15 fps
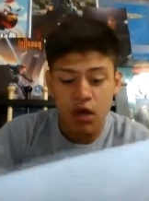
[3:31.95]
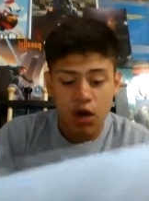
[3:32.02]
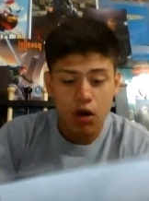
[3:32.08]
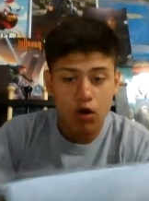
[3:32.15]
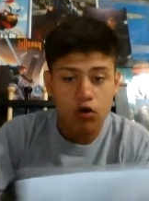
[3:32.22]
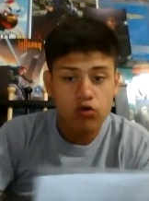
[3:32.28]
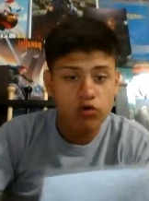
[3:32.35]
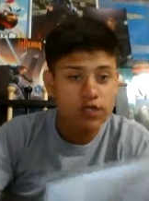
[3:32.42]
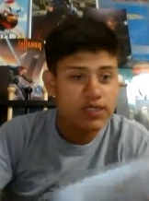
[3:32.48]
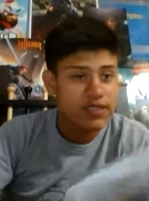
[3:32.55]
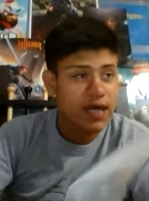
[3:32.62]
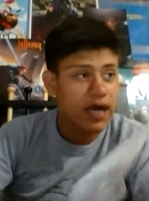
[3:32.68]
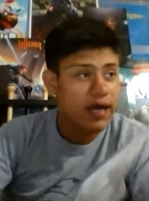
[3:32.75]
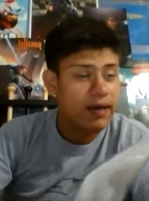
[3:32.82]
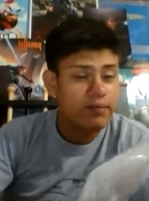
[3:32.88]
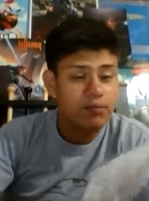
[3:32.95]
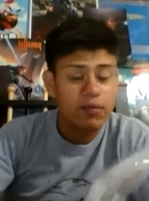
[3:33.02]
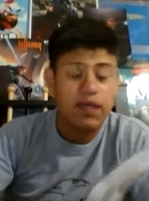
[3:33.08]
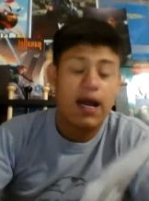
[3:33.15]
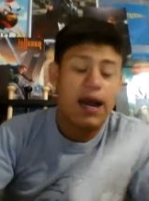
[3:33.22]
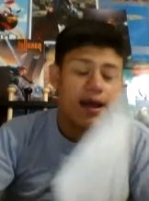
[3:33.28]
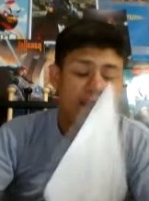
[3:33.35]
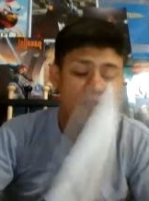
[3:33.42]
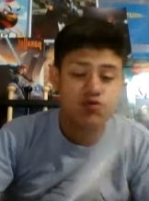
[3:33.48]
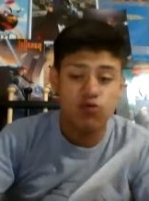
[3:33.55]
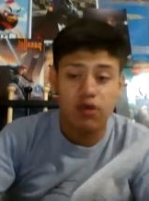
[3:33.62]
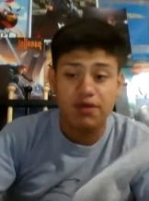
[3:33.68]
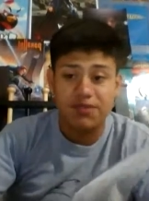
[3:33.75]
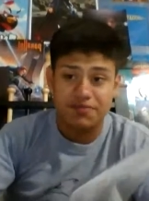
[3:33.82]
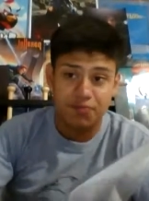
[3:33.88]
or oh, who this guy, and guy is,
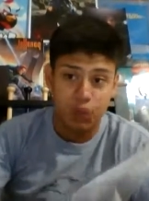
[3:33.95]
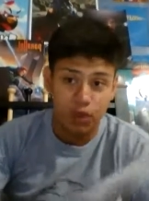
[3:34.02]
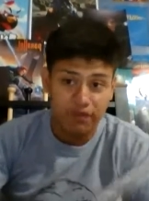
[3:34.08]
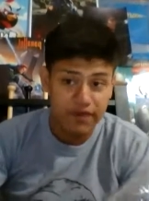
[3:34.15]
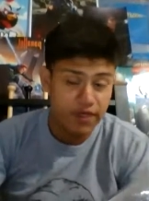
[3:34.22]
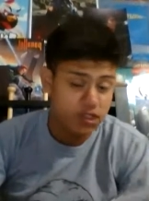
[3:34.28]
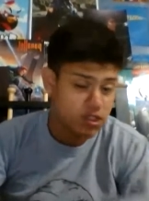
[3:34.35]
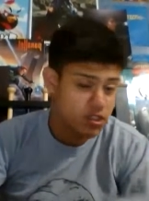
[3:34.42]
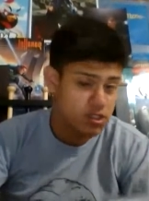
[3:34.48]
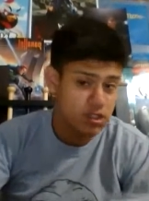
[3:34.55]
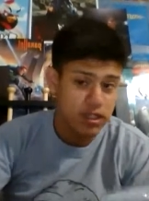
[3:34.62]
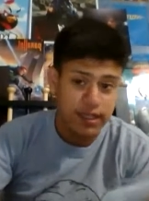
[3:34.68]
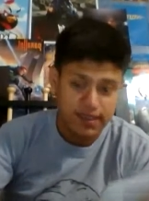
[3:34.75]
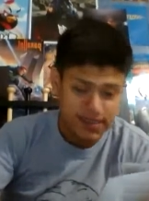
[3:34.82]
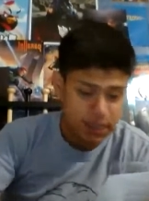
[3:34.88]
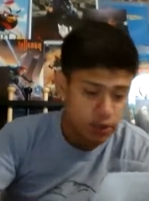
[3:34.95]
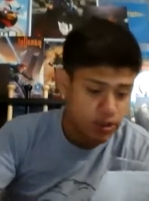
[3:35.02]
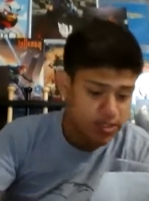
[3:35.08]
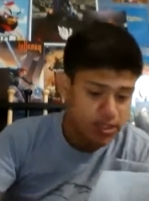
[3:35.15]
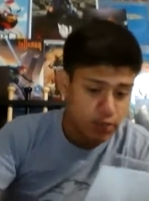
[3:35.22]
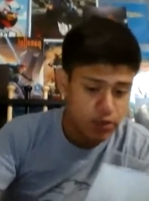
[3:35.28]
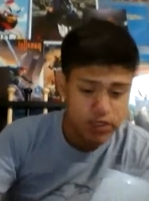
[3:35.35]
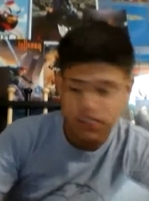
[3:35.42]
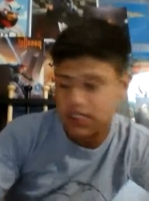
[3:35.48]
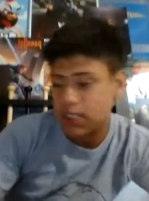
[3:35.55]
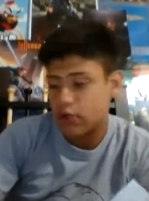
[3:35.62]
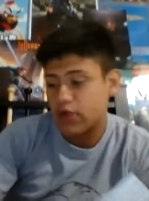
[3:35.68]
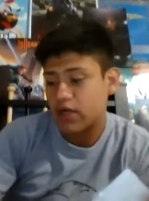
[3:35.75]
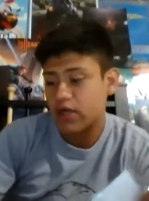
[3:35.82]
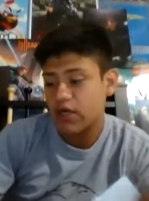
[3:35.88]
what his motivations, etc., etc.,
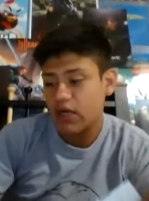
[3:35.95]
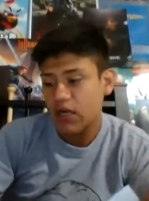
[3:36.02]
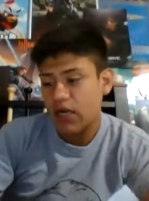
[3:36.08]
etc.